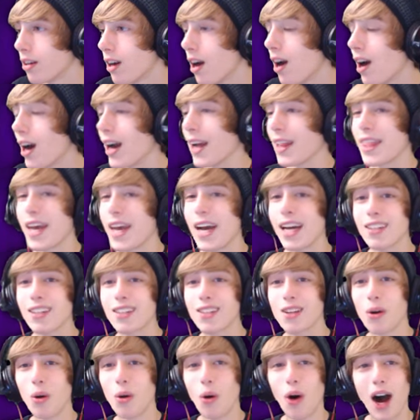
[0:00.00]
Alright, that's
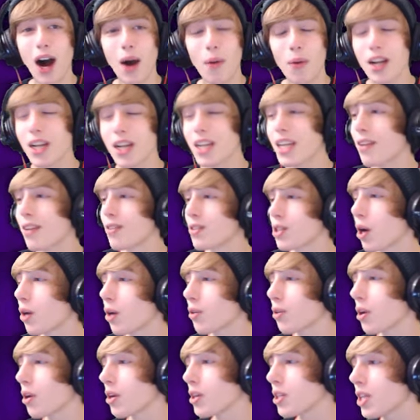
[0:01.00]
cool. I want to give
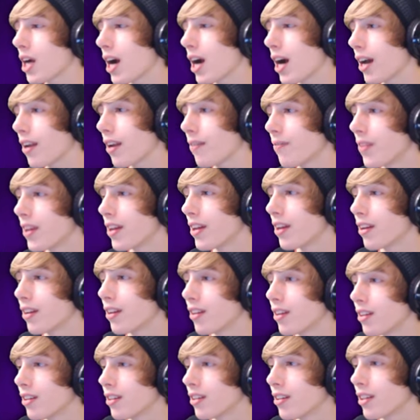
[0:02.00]
Charizard a shot.
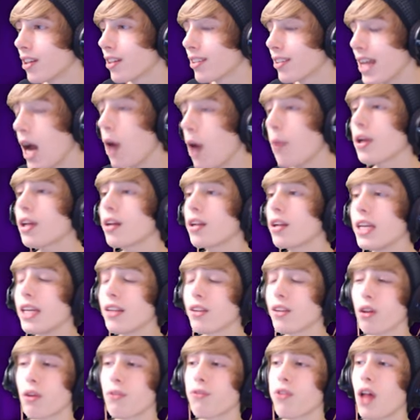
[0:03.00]
Because now we could
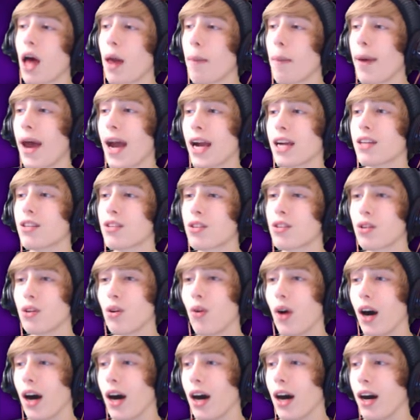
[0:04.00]
easily fly back
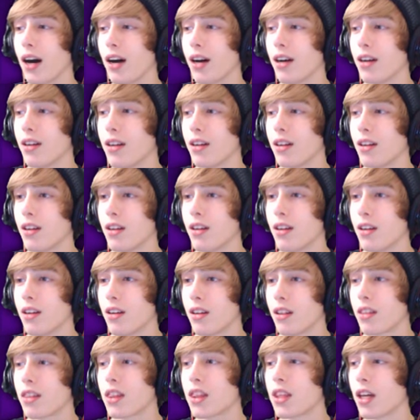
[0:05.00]
to uh,
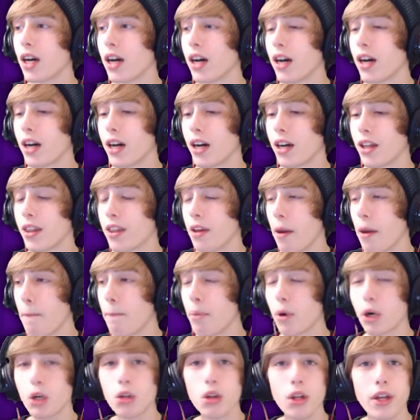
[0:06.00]
the, the
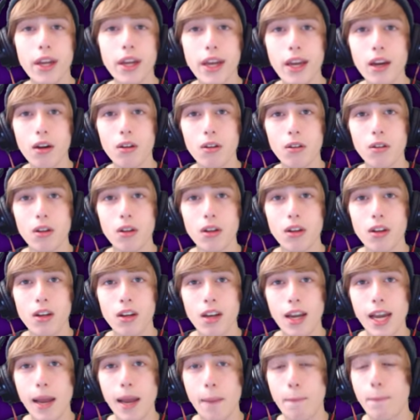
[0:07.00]
Brooklet Hill
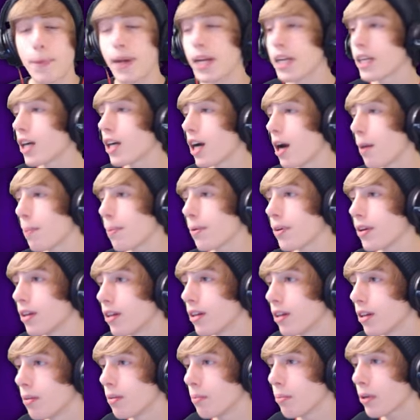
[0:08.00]
and pick up,
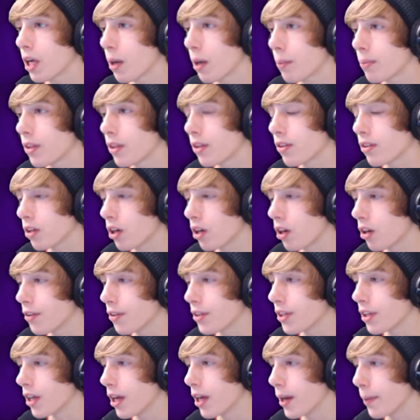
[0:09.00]
pick up the Scald
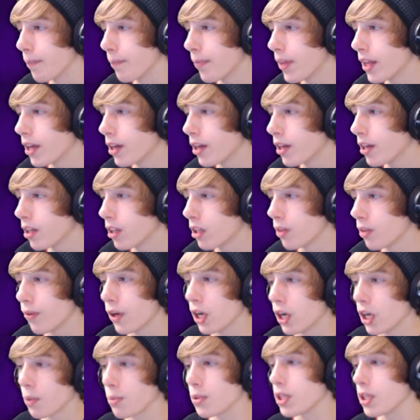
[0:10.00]
TM.
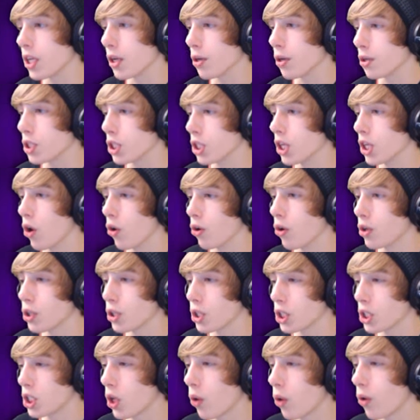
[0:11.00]
Firium Z, you should know. You
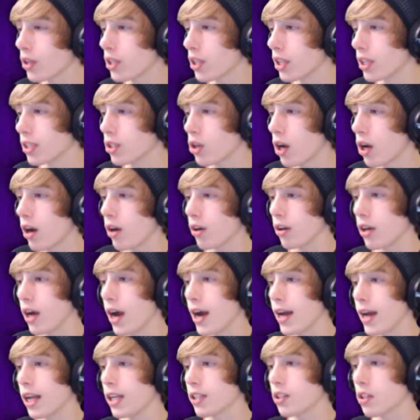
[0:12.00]
should show it to the trial
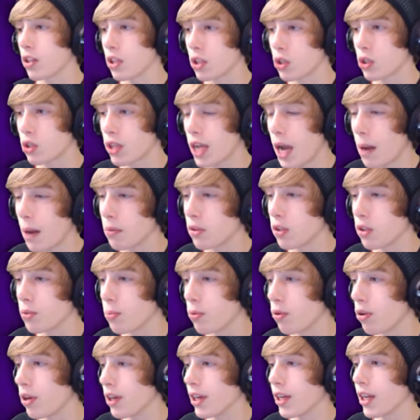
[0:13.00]
guide outside the captain's
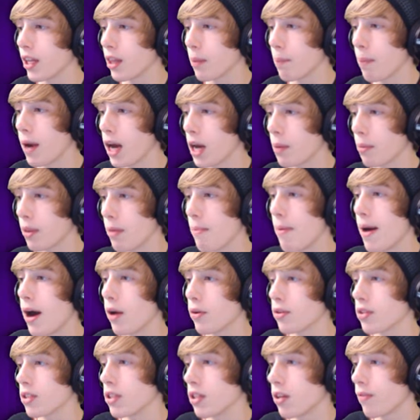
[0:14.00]
parade at the bottom of the
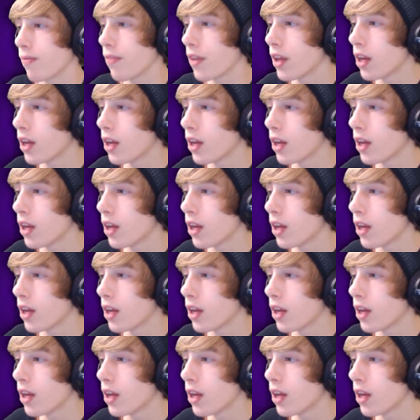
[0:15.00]
mountain.